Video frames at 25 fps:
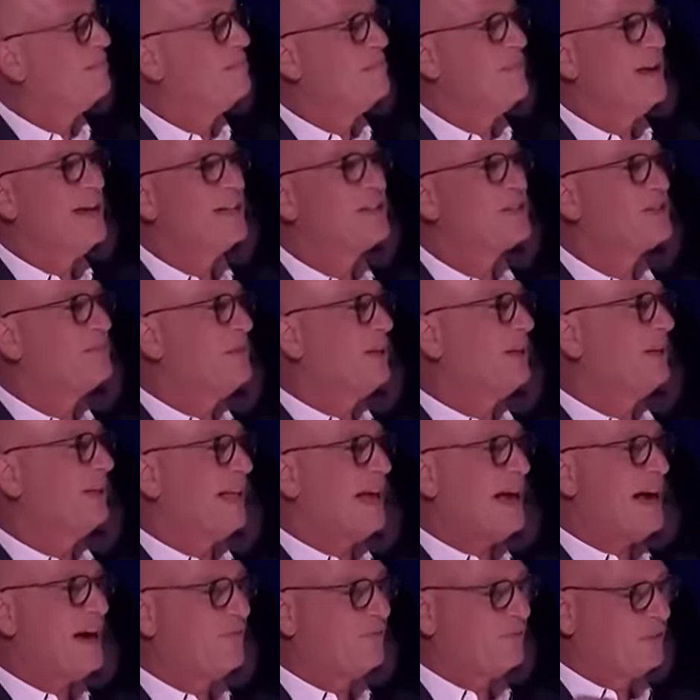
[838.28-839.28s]
makes me
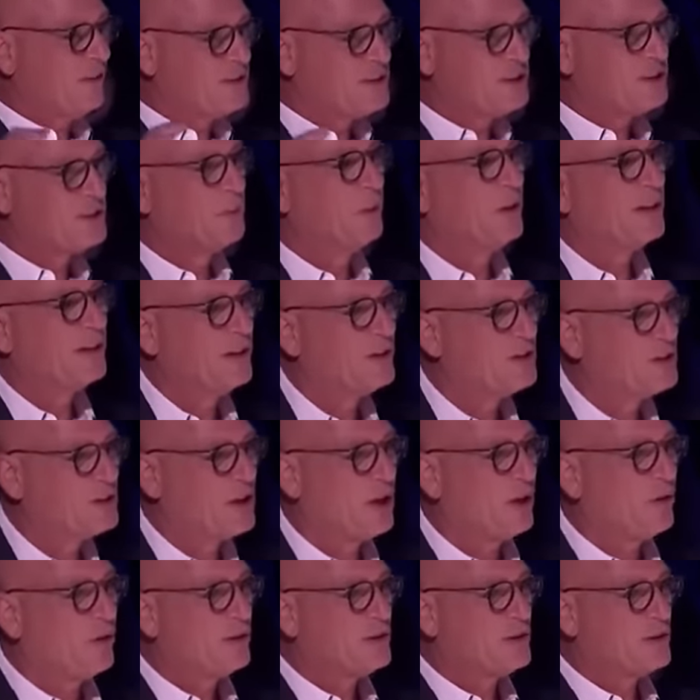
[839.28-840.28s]
laugh. This is what this
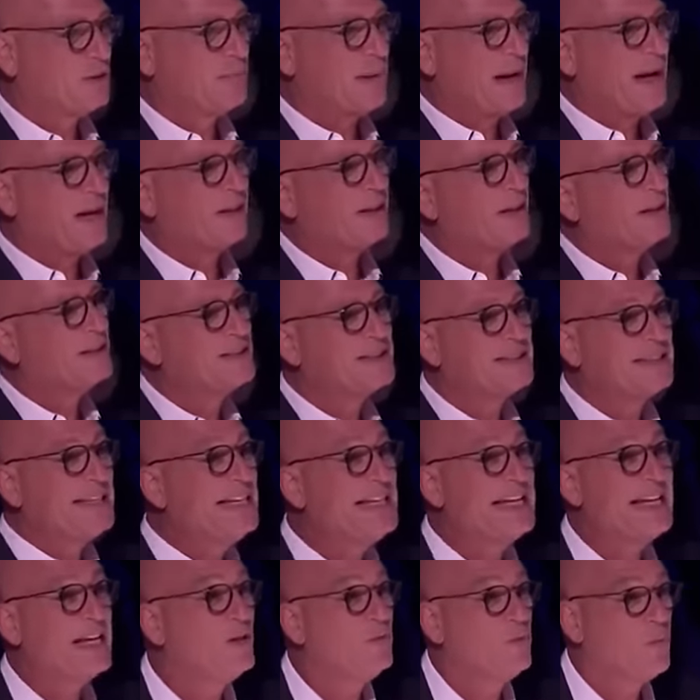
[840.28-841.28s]
show is about. The
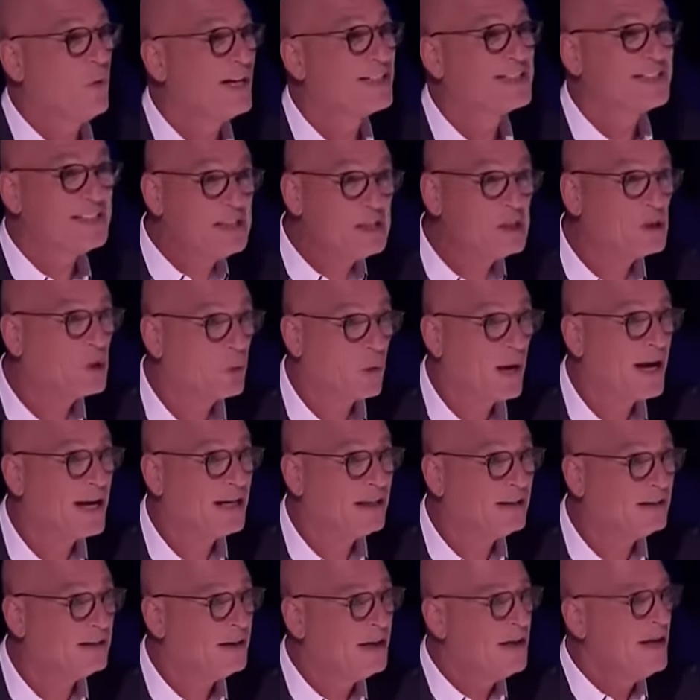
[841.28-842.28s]
singing wasn't
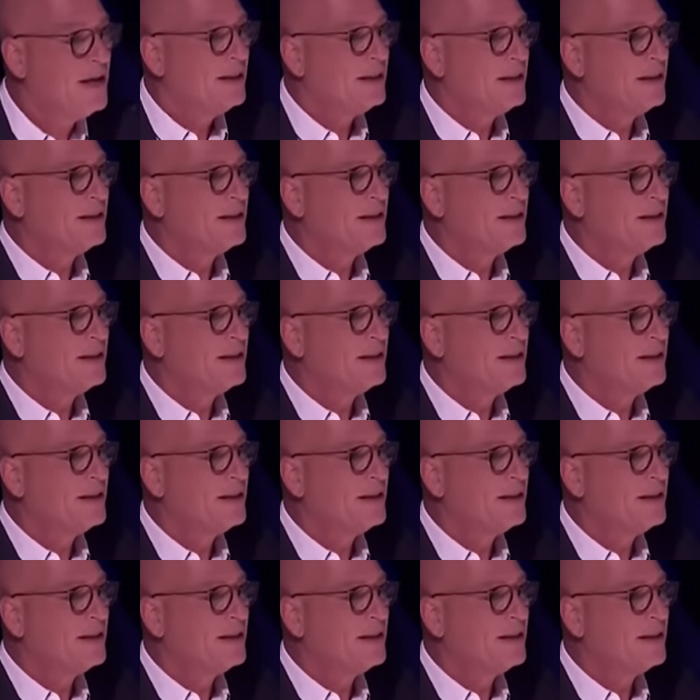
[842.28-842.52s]
great. The